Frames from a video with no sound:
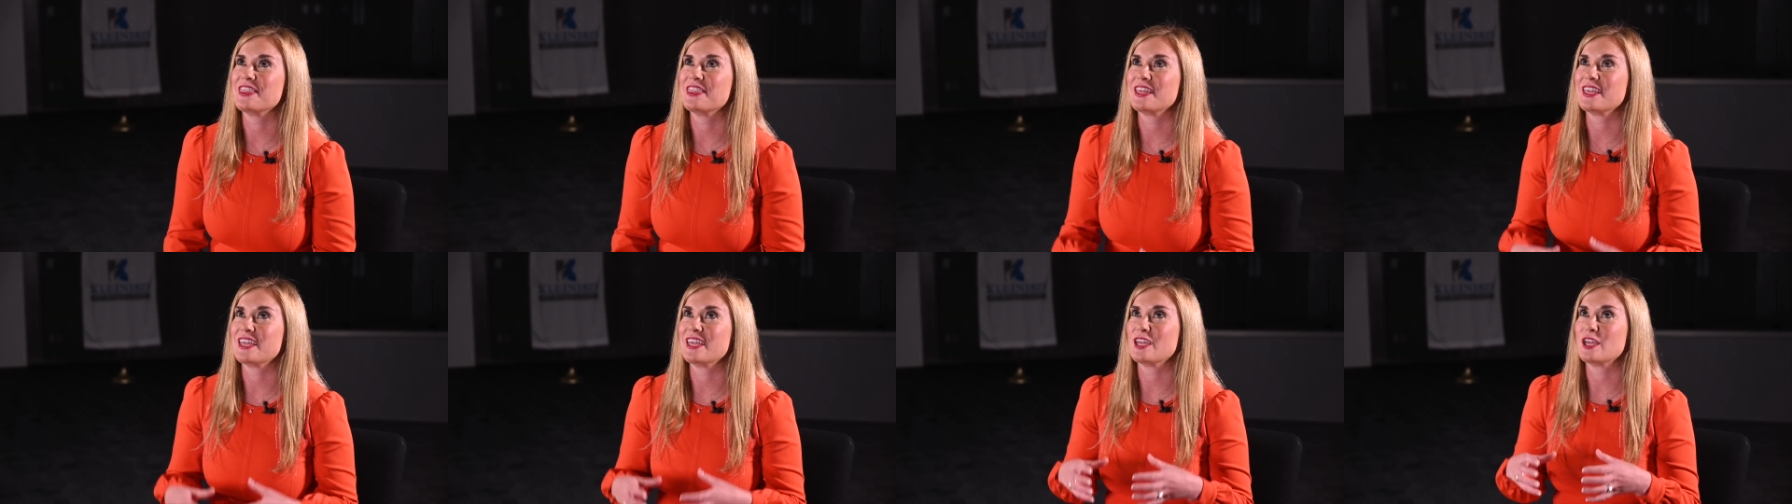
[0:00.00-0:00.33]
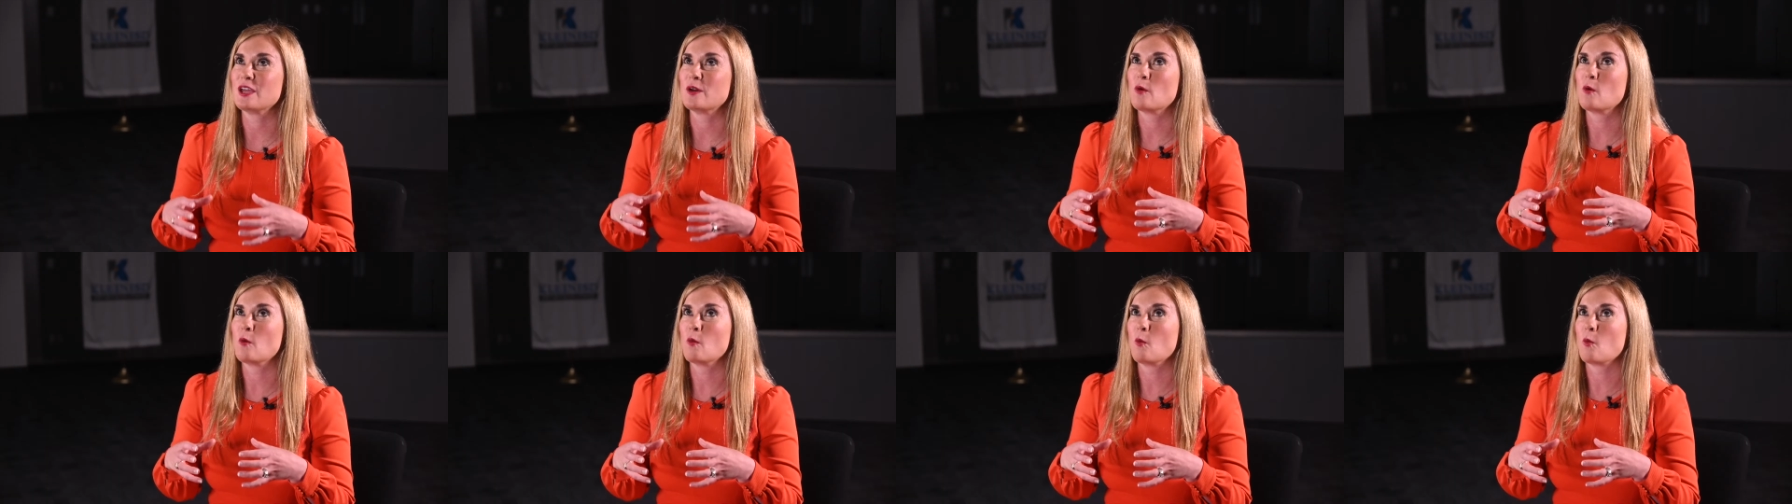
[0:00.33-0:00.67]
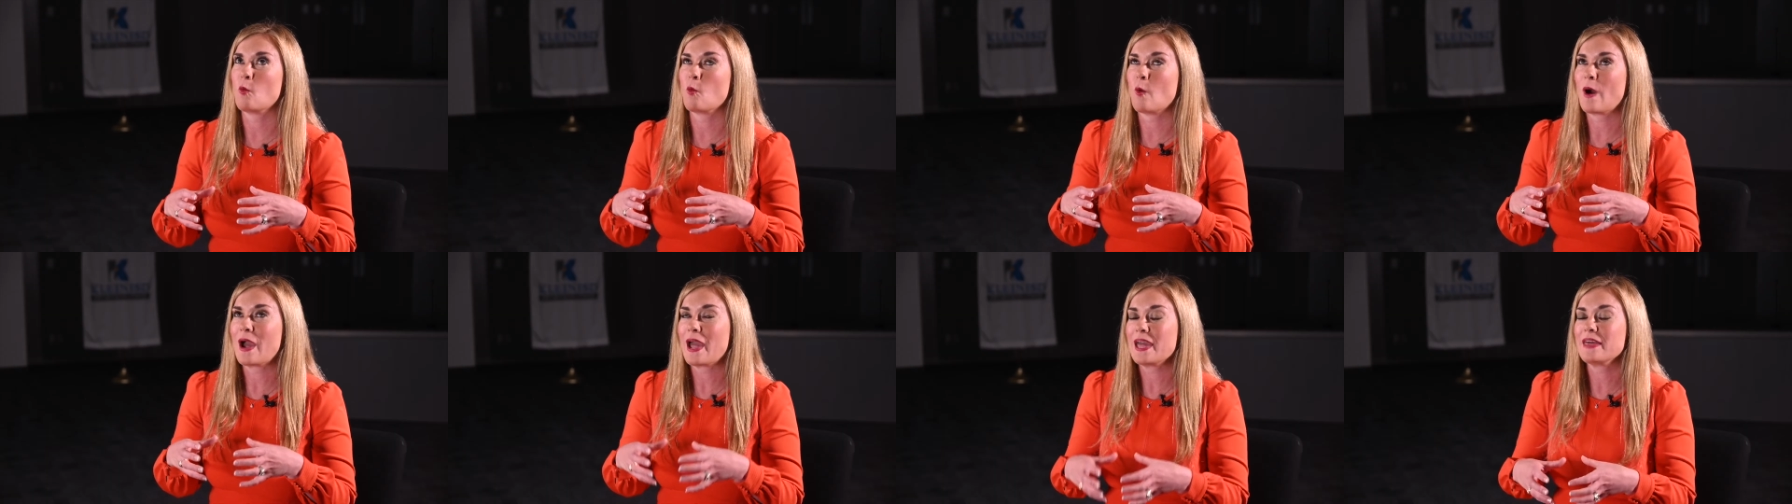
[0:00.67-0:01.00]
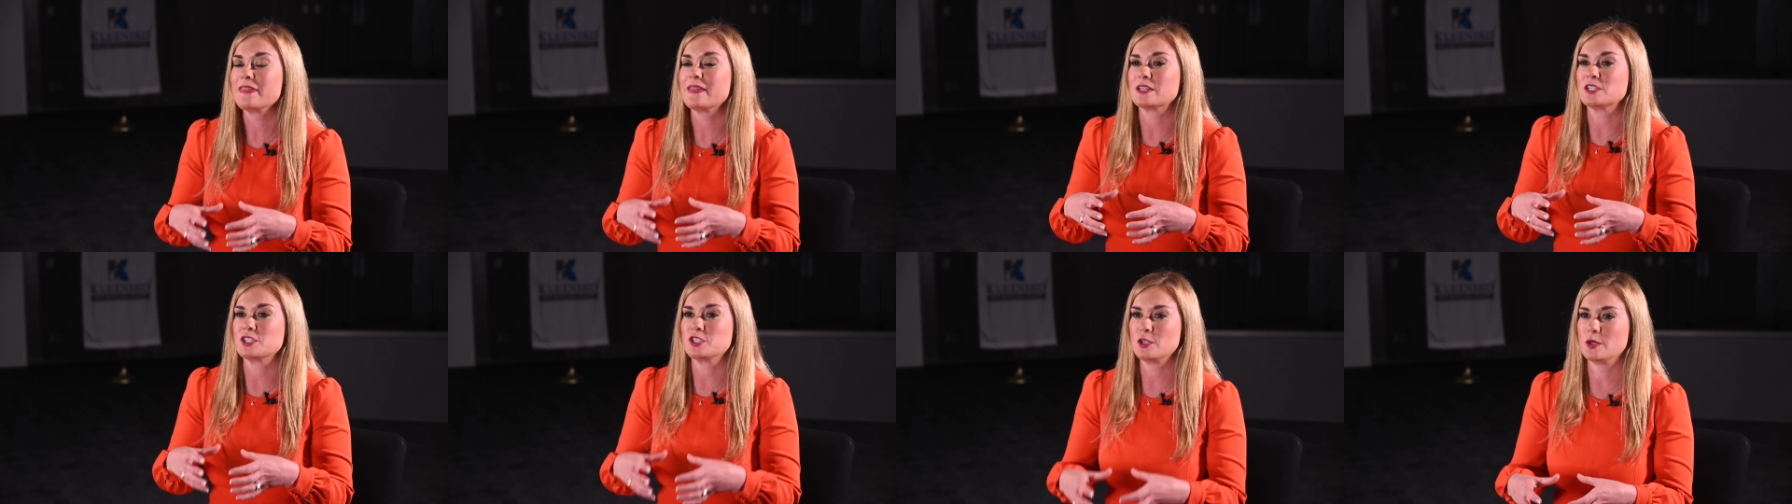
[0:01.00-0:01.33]
The
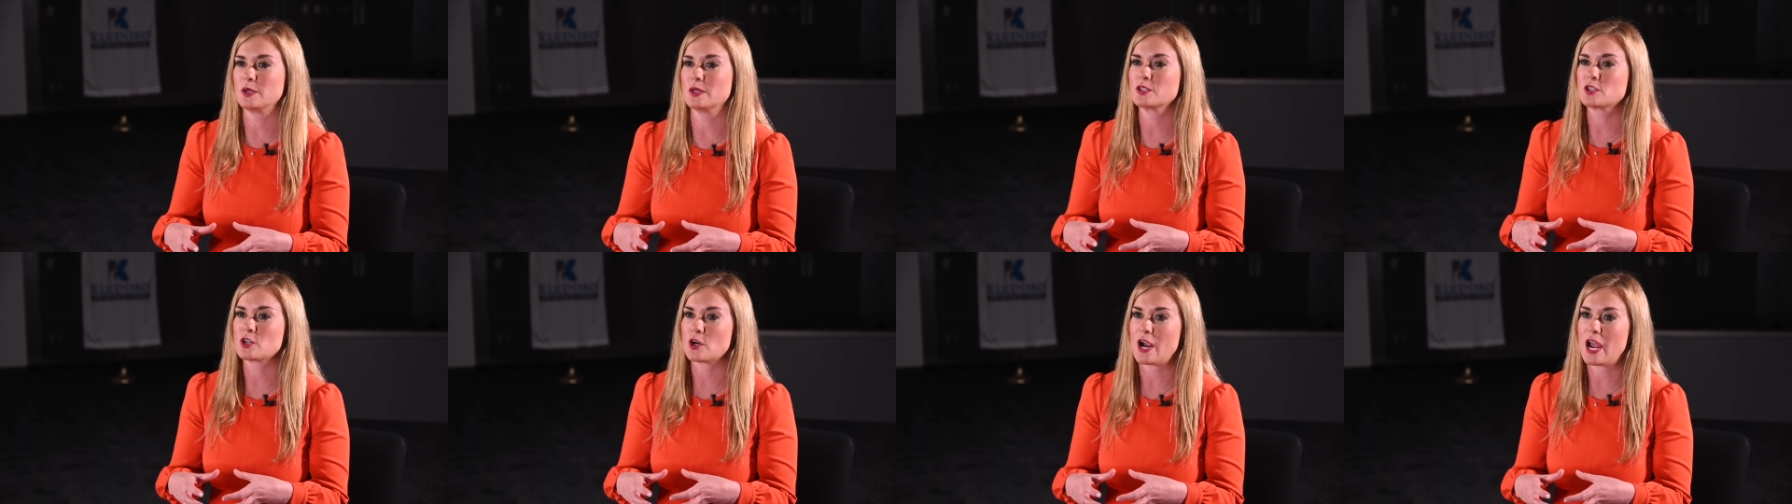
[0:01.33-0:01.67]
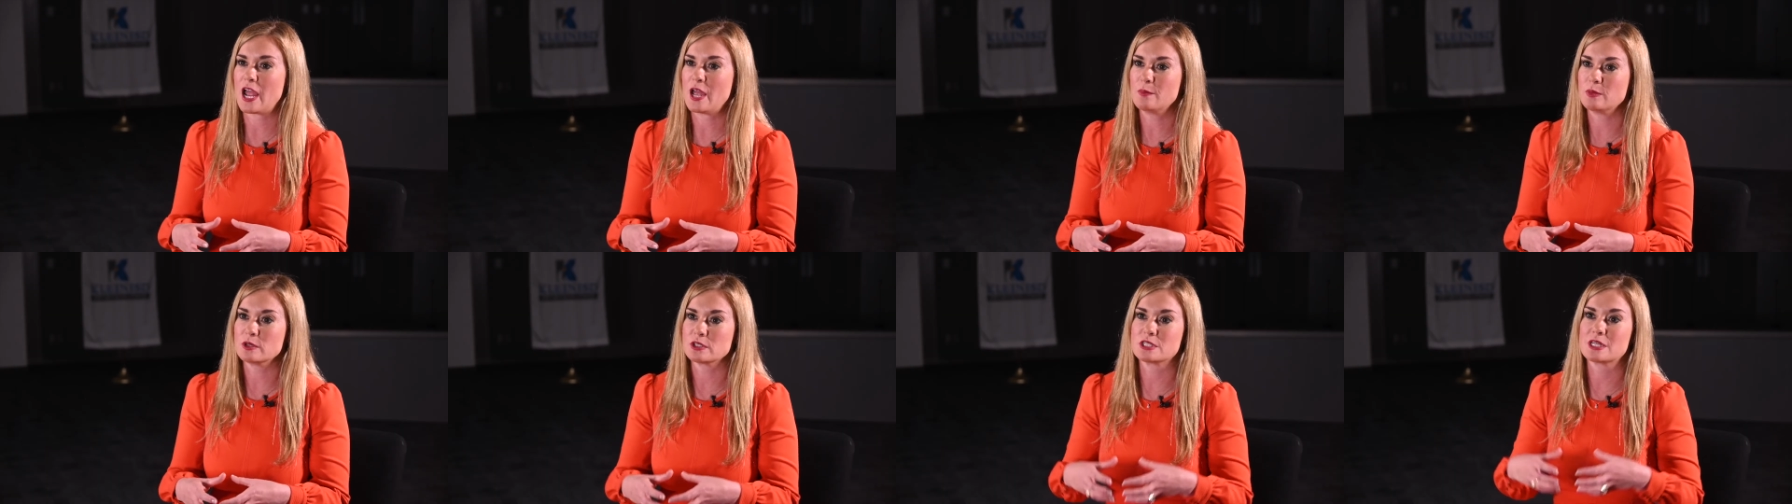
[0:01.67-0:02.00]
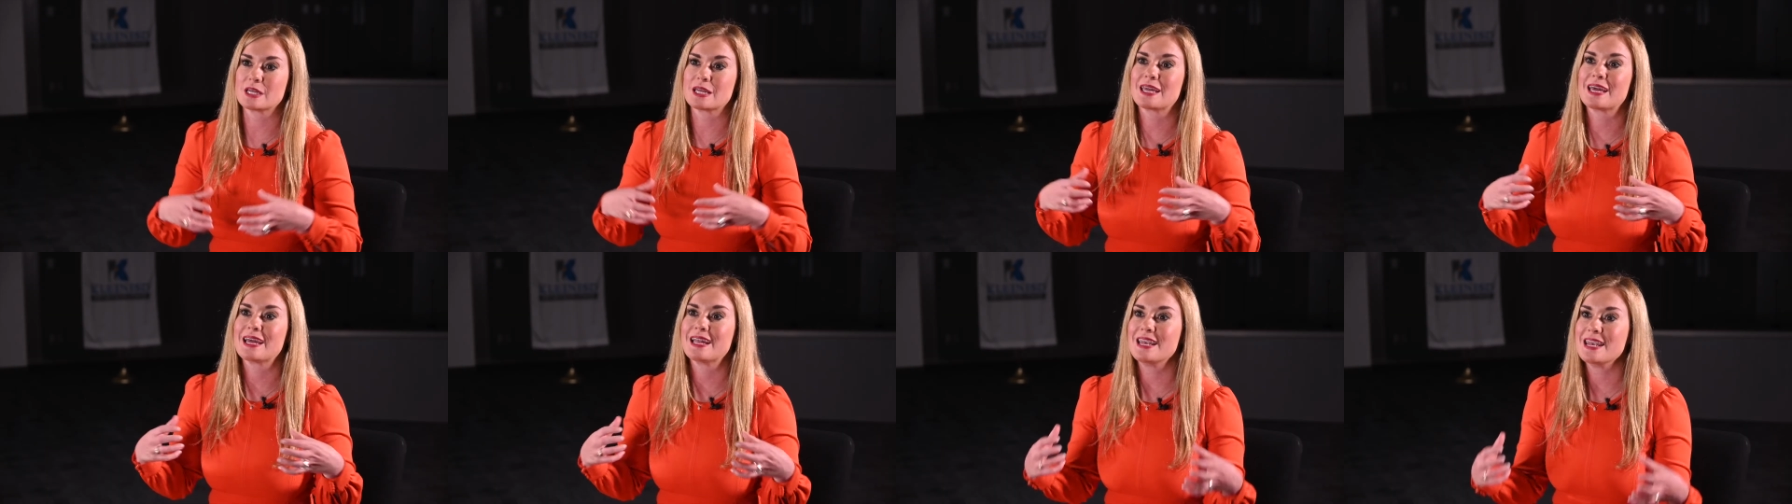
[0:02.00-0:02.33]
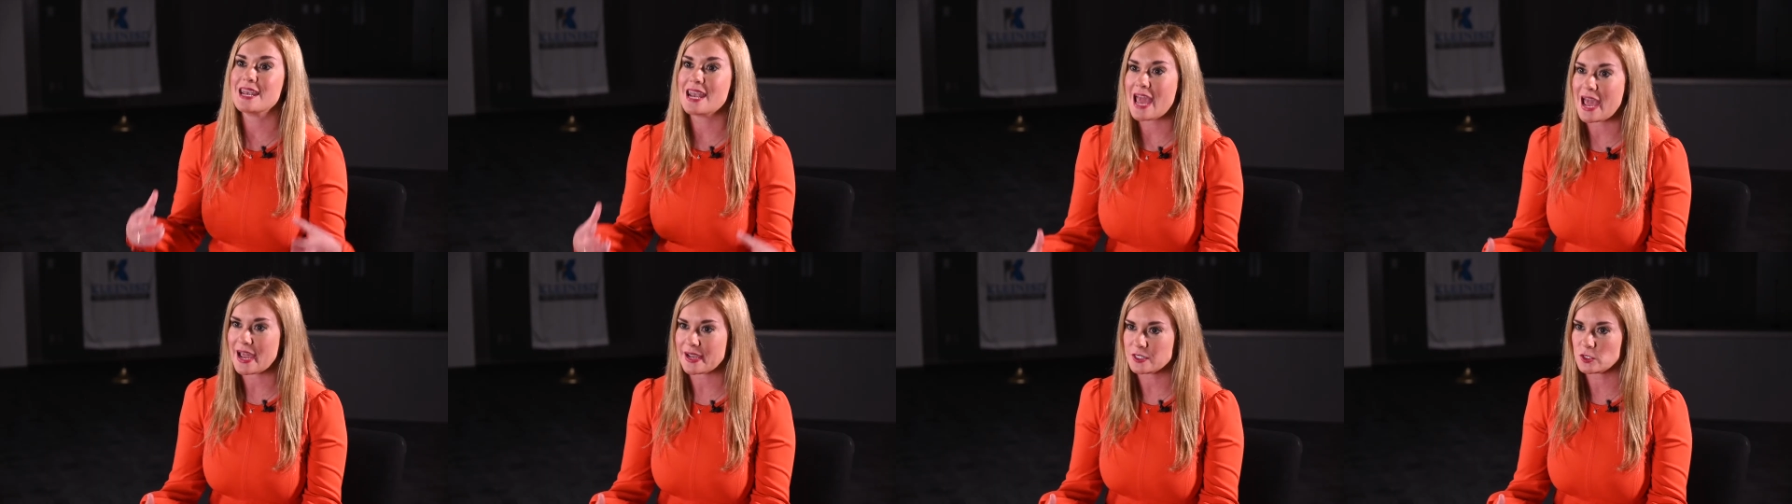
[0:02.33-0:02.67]
way that students are able to
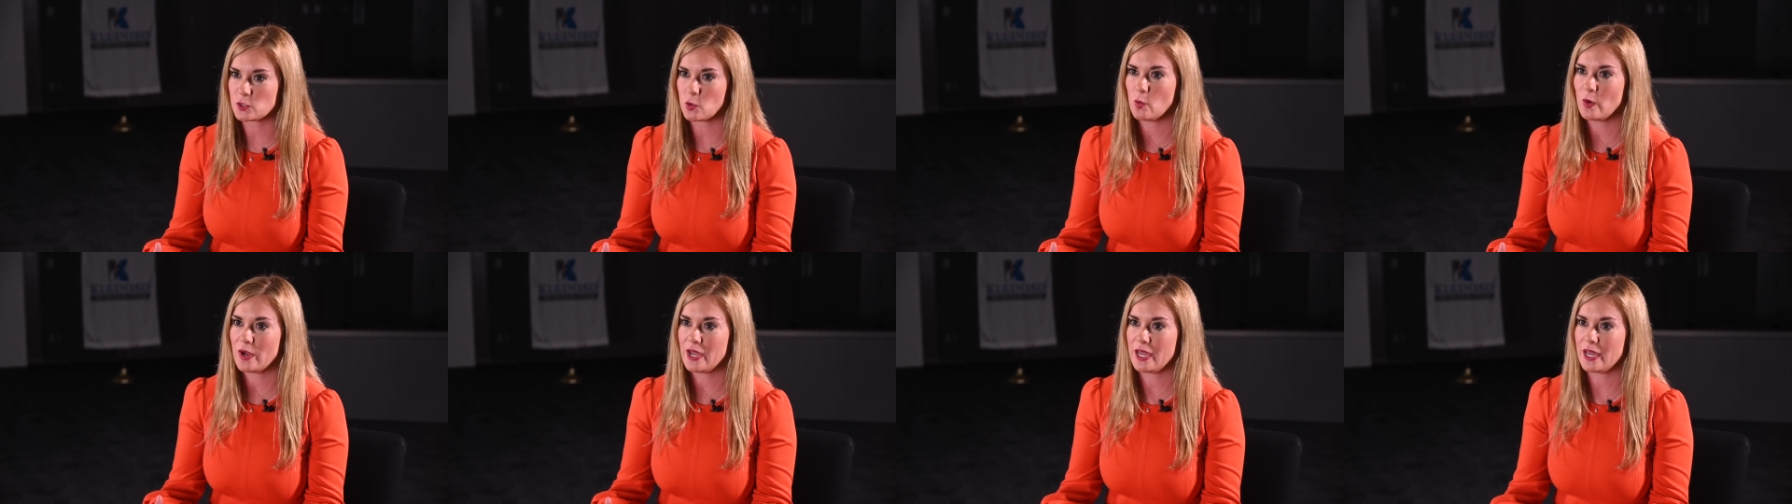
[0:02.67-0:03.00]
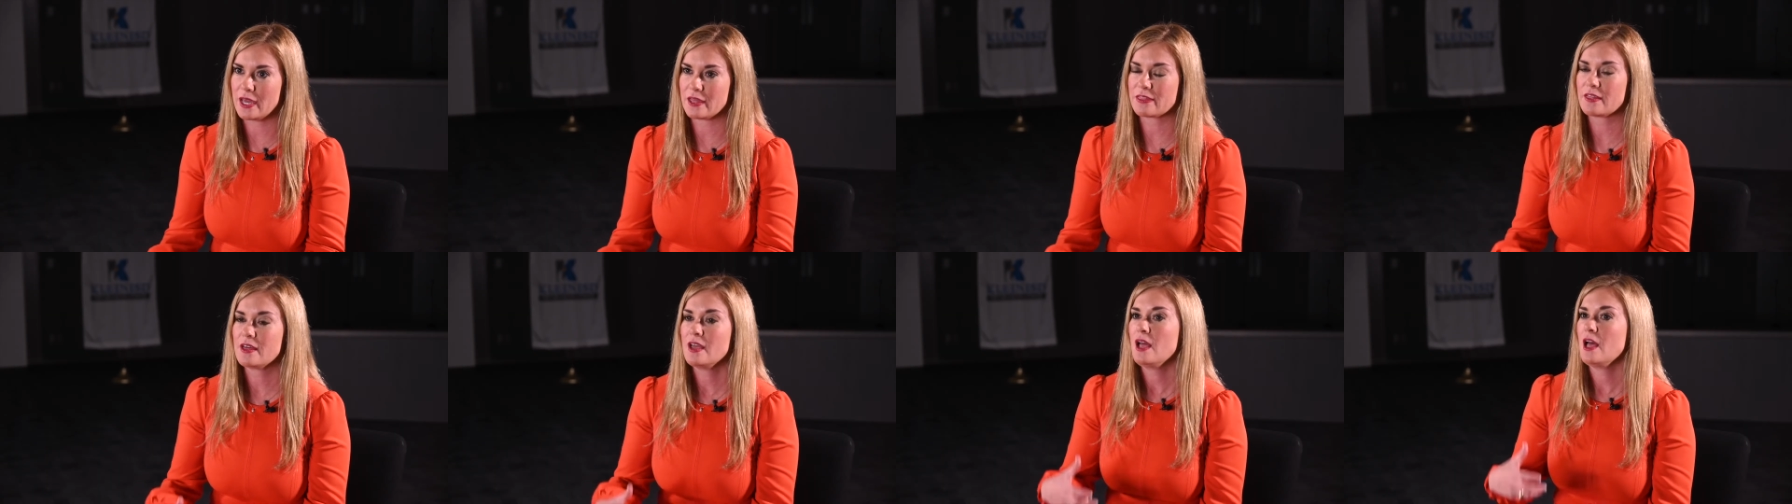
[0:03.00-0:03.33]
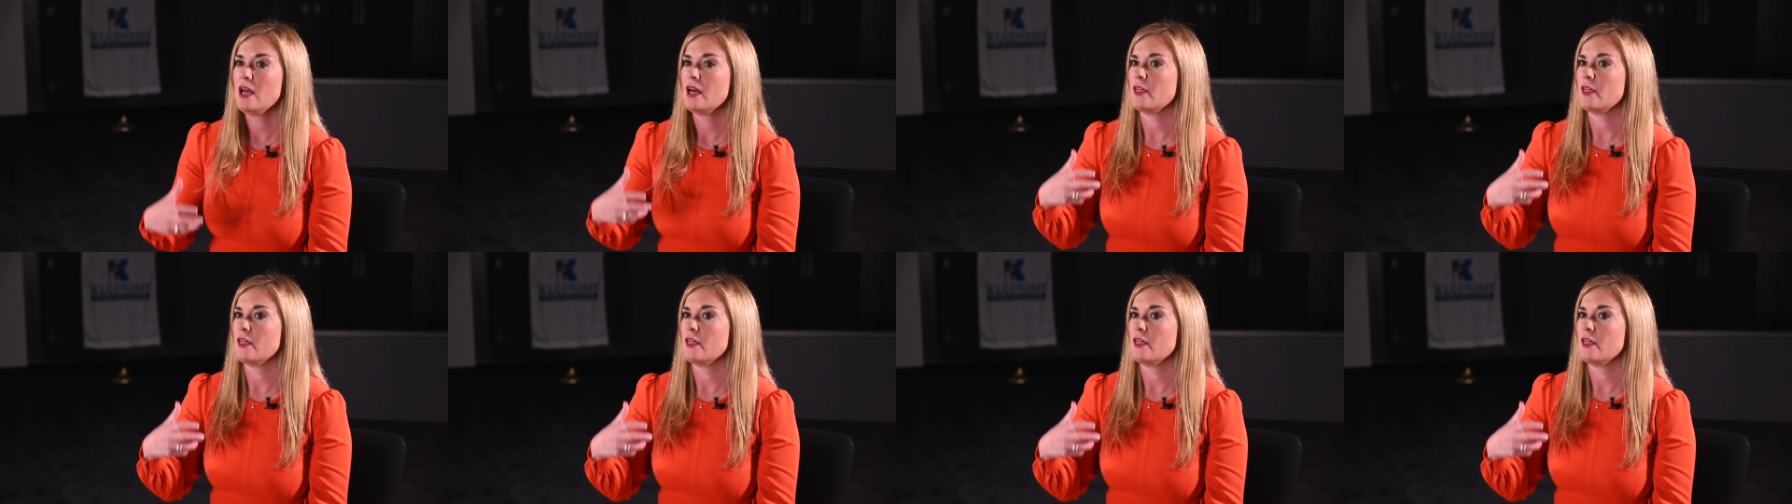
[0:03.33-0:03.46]
connect with